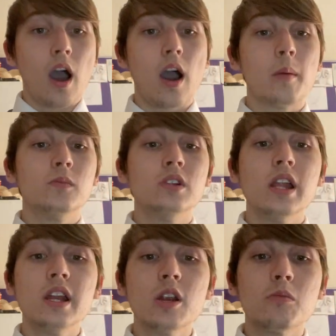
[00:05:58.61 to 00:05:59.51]

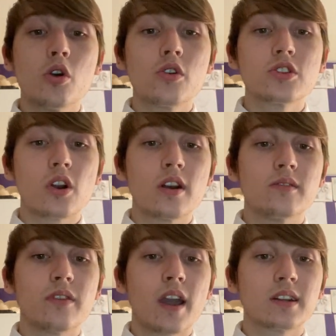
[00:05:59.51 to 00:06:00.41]
Linear motors are,
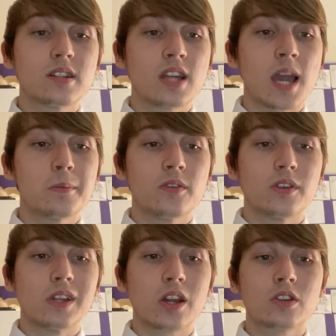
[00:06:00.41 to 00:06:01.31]
in fact, a type of
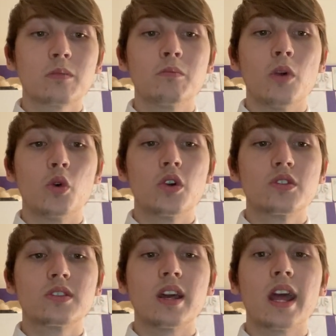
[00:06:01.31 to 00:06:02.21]
electric
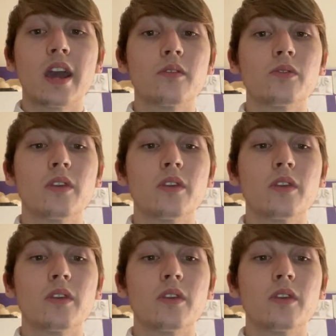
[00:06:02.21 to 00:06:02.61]
motors that have